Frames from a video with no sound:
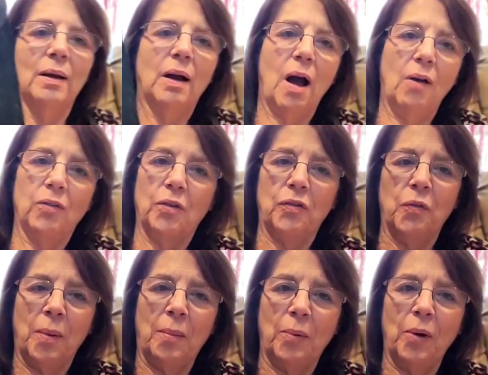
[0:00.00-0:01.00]
cover for
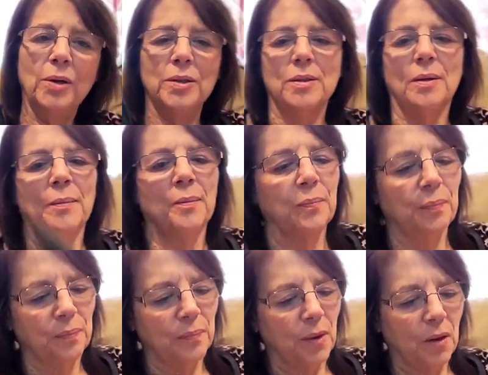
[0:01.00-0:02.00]
my books.
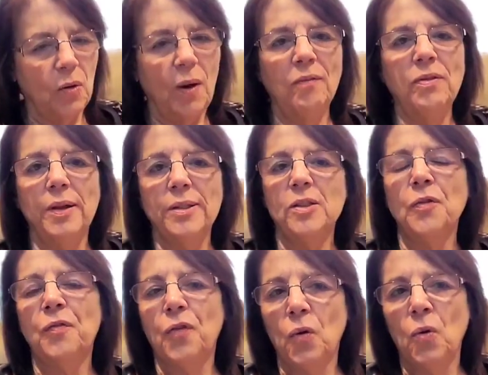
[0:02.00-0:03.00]
You have lists of
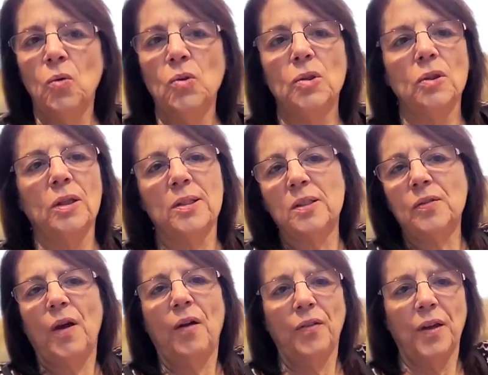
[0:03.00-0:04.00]
foods, lists of
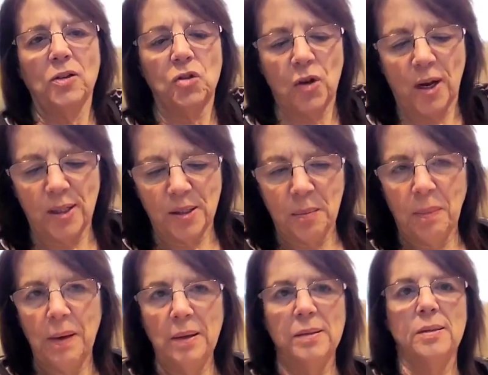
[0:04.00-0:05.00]
healthy extra A's and
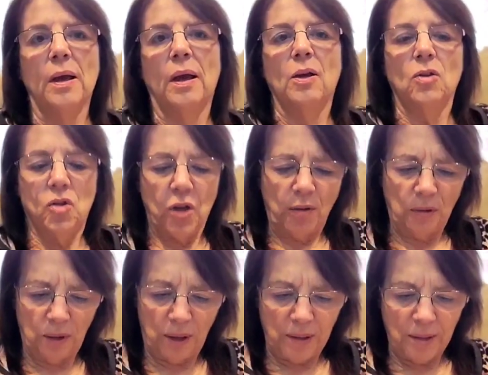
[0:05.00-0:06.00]
B's,
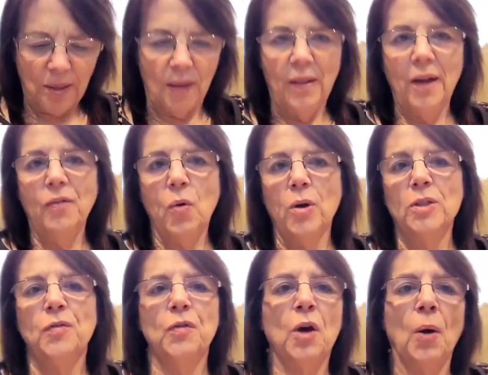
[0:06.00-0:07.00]
general list. And then, of
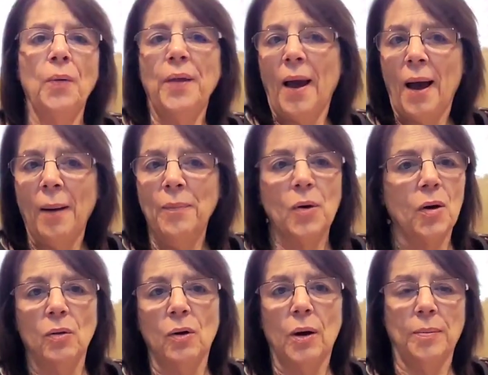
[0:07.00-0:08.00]
course, if you go in the app, you
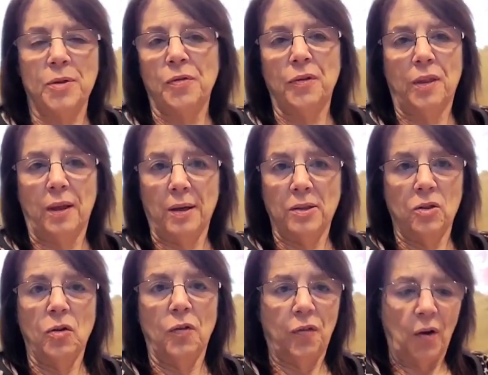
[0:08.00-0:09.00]
can look up different things and
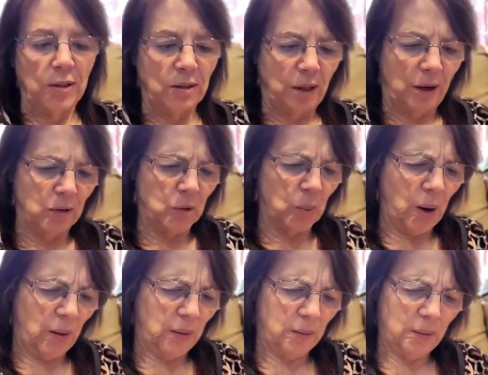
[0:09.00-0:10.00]
you'll find it there as
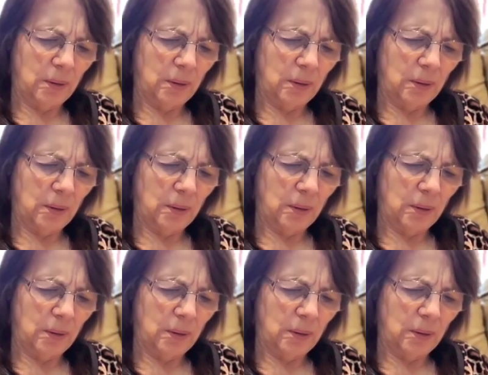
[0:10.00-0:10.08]
well.